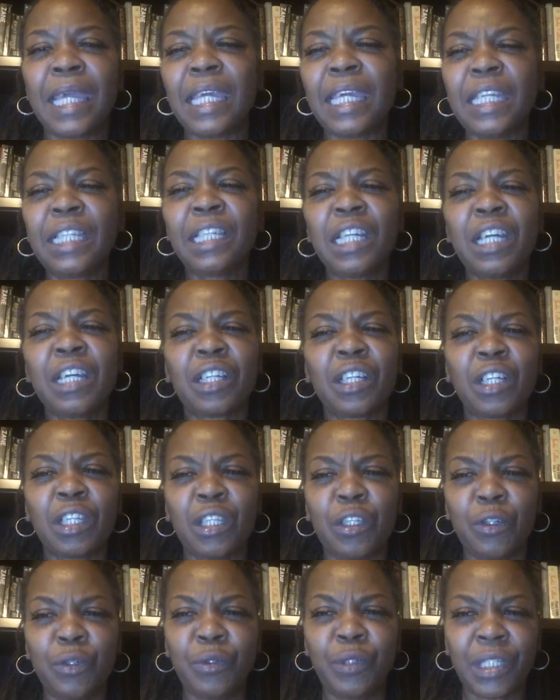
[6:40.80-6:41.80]
In
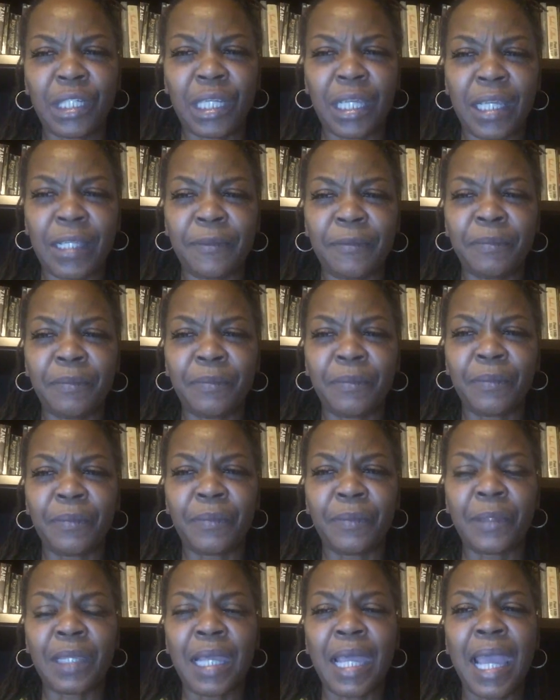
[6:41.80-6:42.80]
conclusion,
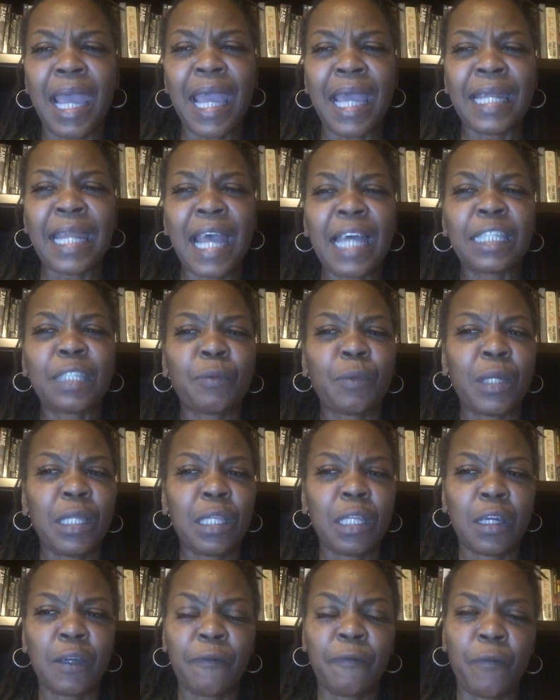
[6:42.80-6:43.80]
and as we
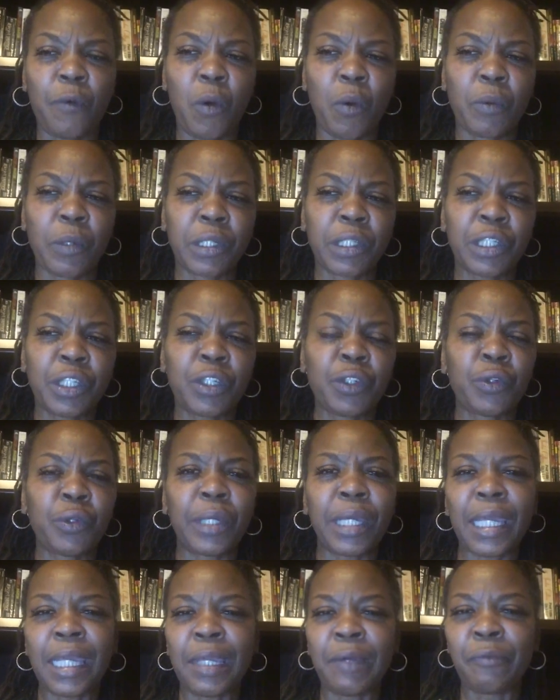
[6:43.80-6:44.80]
look forward
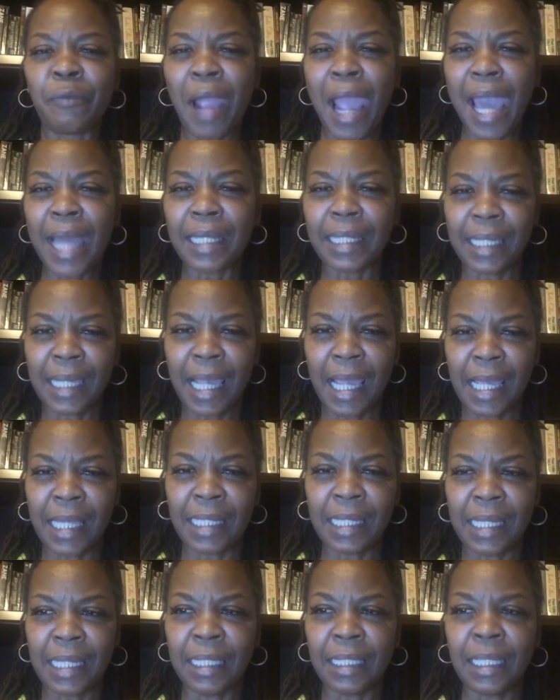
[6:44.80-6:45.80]
to
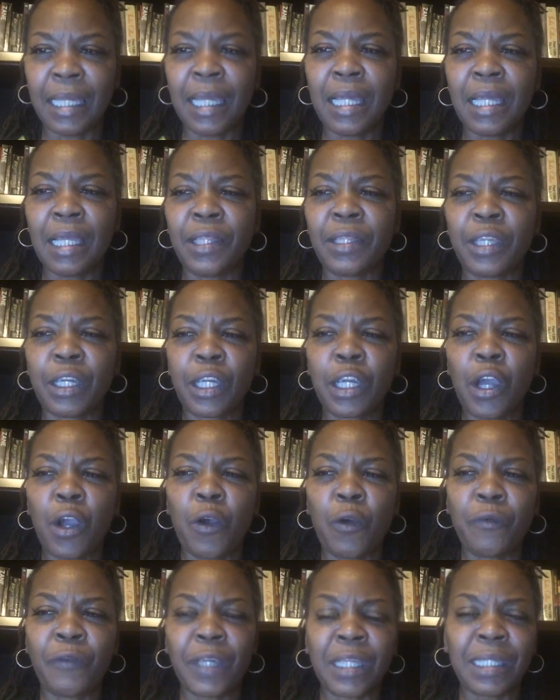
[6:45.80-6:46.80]
eradicating the
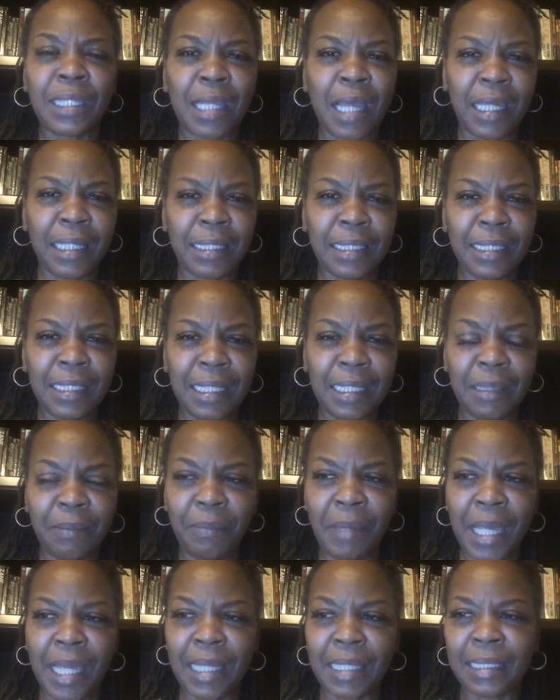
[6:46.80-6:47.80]
COVID 19
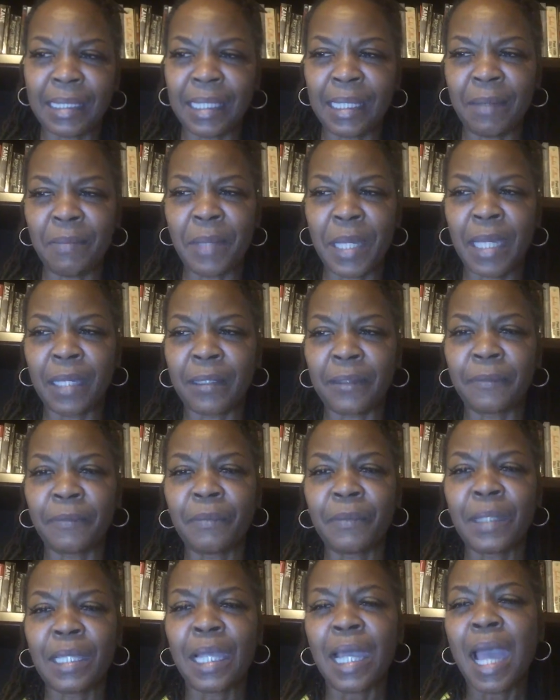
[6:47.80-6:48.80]
pandemic,
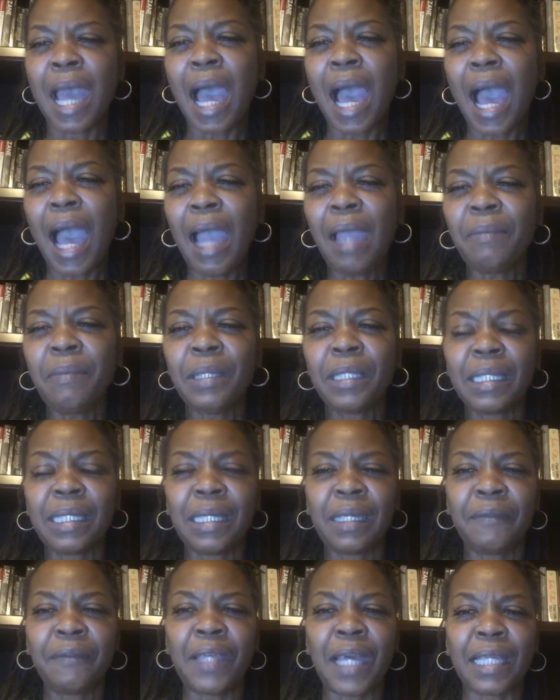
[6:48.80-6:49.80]
I
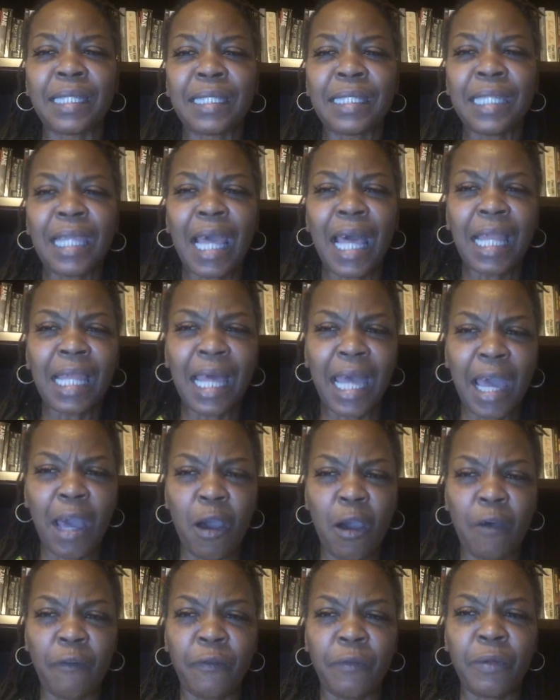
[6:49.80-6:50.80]
believe that
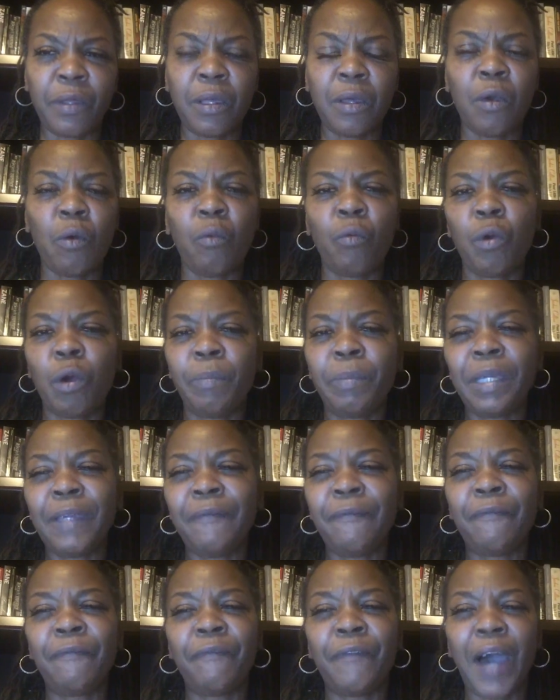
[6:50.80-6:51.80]
telehealth will
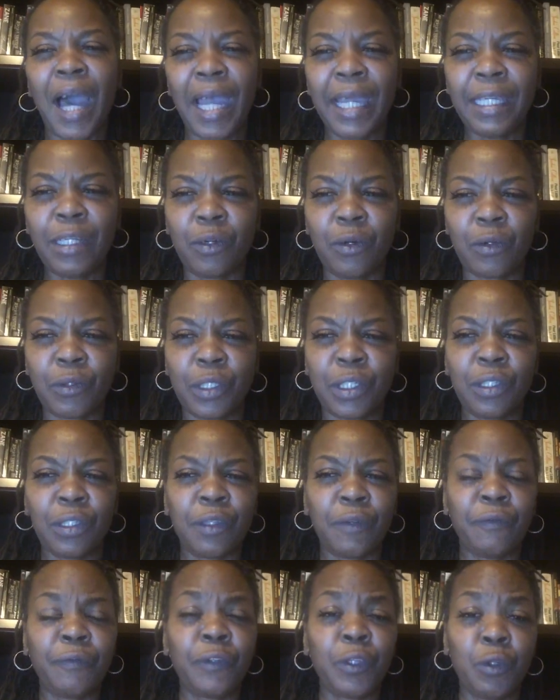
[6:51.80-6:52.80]
be vital to
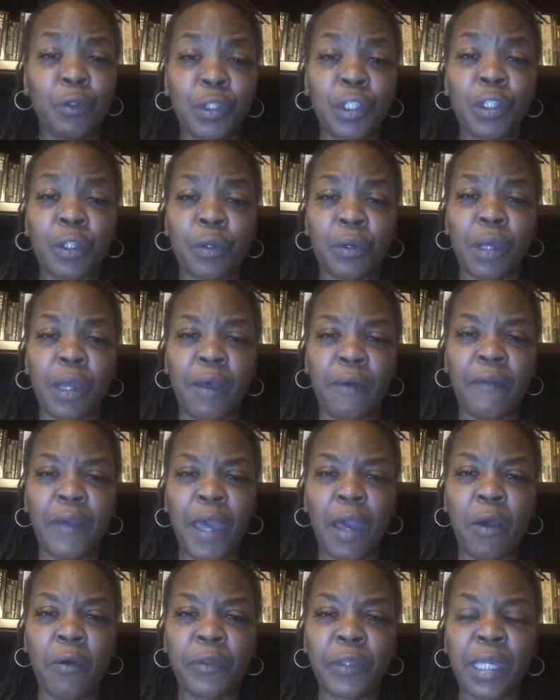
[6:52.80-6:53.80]
the future of
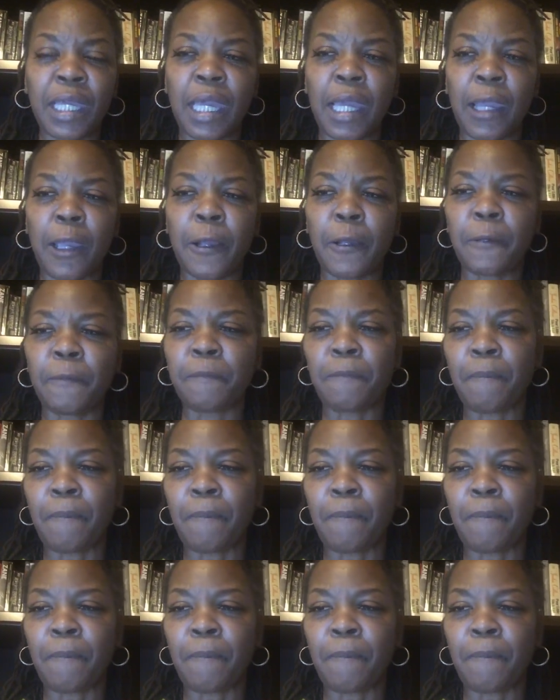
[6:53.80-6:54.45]
healthcare.